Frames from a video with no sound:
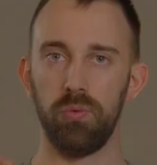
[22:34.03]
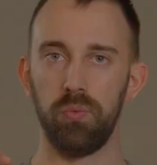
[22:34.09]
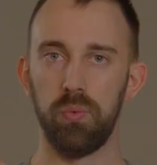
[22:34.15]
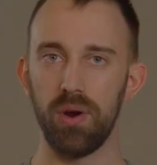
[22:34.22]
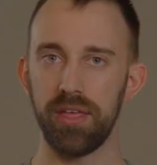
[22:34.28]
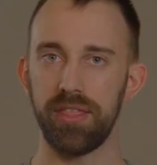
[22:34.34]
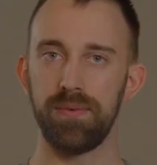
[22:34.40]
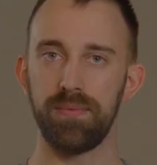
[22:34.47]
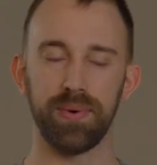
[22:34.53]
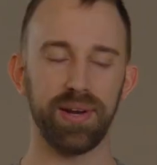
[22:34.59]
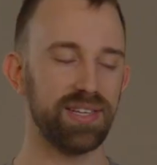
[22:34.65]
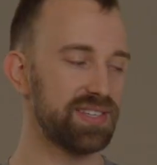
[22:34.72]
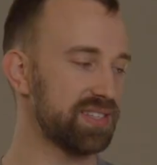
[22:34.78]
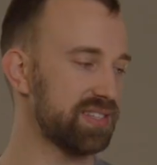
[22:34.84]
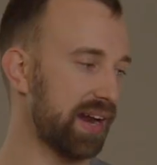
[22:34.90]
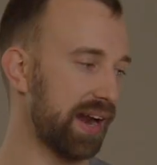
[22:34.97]
One of the
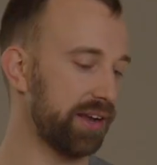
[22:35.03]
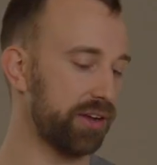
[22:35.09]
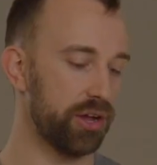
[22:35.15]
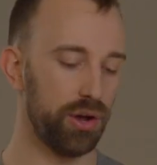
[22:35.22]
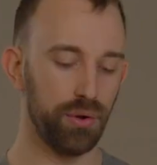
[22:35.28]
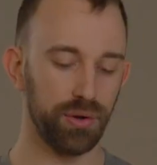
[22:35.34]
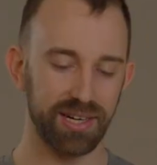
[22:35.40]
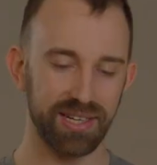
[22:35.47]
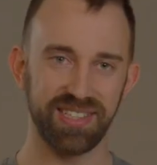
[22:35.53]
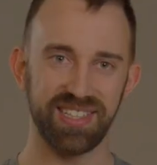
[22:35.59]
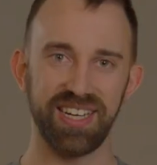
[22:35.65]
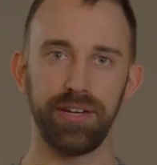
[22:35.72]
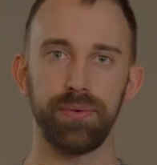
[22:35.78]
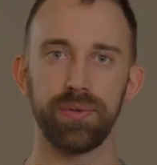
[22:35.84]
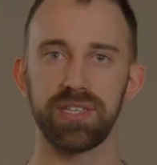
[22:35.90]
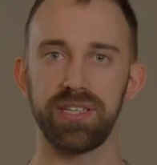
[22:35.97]
reasons that I go
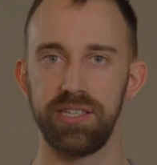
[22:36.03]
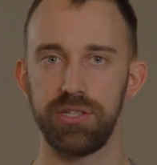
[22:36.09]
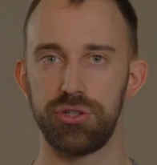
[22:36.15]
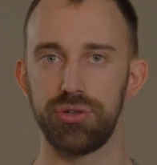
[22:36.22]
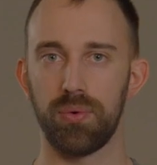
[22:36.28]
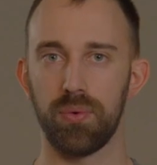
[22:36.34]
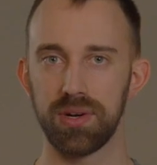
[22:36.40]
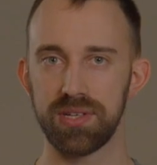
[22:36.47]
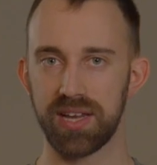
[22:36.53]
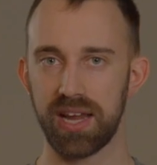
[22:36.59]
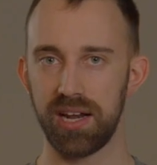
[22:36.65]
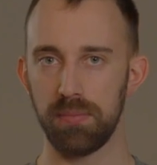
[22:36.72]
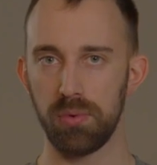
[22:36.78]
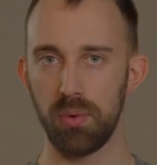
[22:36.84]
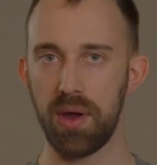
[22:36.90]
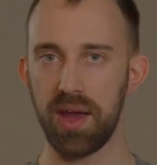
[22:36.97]
continuously towards
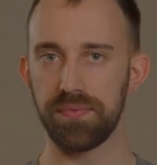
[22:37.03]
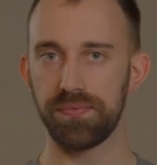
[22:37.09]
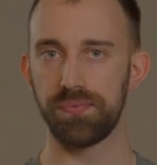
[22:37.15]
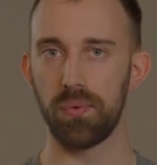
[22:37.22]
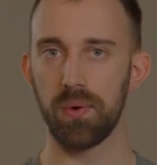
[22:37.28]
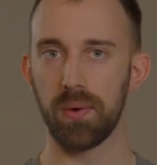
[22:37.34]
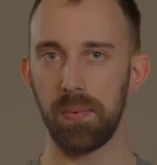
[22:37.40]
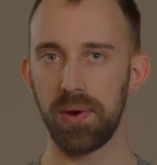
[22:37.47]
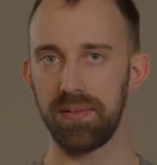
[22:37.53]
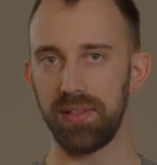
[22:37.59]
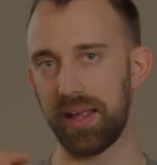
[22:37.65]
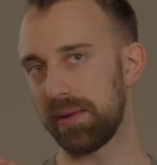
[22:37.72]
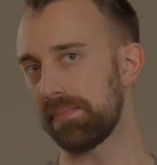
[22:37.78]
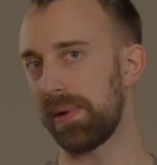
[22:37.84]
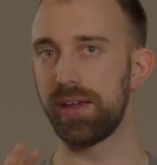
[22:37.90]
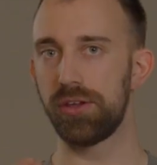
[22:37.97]
KWA for one of
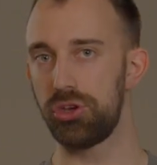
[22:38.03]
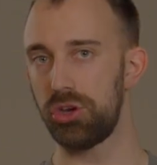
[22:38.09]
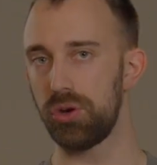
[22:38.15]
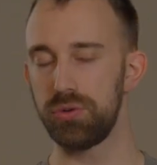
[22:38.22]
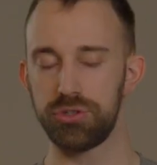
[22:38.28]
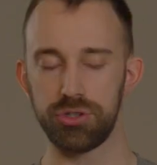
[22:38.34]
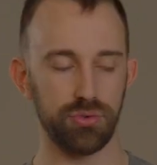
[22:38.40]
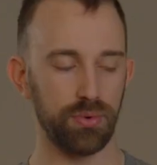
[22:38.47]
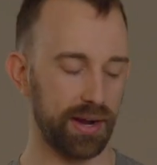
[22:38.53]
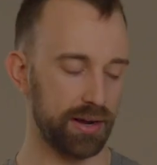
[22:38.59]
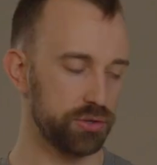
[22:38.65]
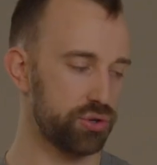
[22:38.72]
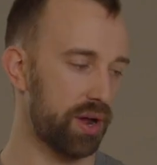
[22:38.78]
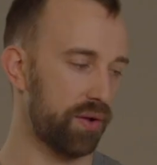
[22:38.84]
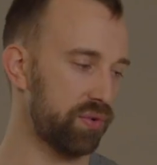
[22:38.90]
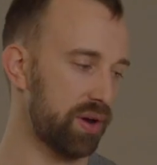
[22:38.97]
like my go-to
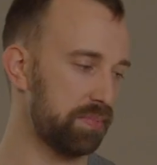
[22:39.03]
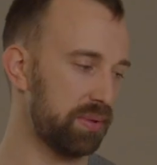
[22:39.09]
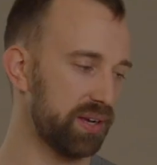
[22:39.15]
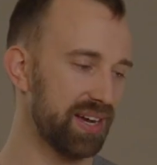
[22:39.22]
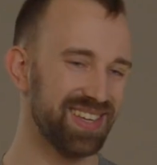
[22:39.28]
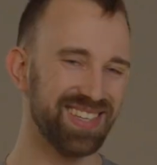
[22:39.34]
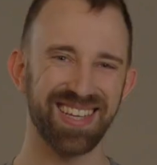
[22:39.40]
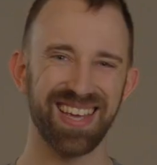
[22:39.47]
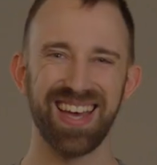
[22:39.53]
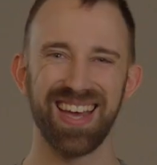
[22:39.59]
airsoft replicas